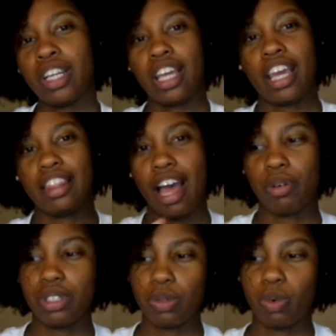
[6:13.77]
and that
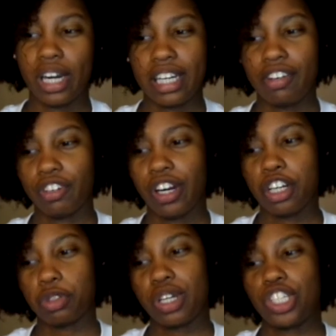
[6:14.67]
was what I did for
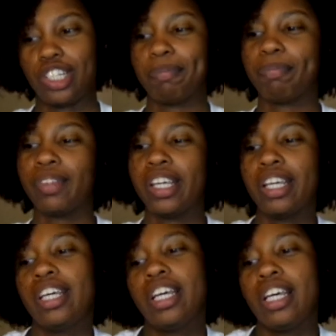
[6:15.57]
graduation.
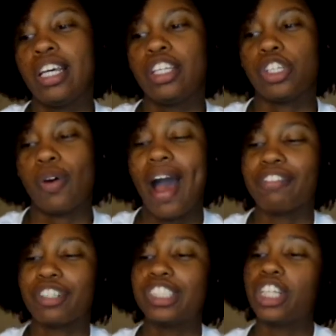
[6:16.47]
So
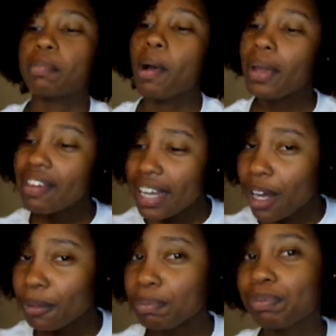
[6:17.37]
after I took my weave
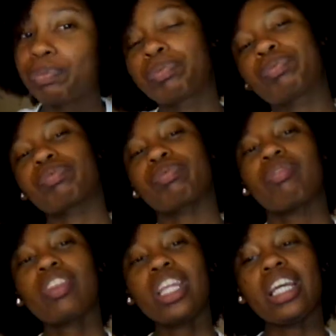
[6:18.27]
out,
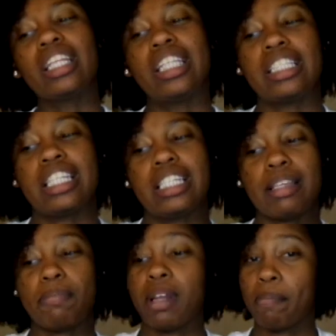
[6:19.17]
this is
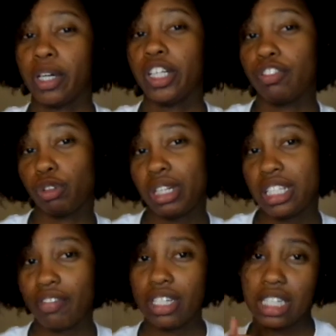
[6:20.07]
September
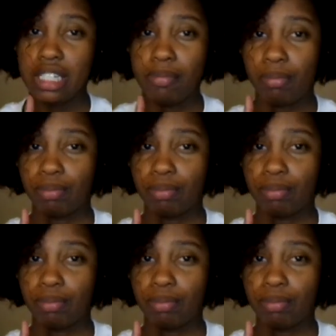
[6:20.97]
2017,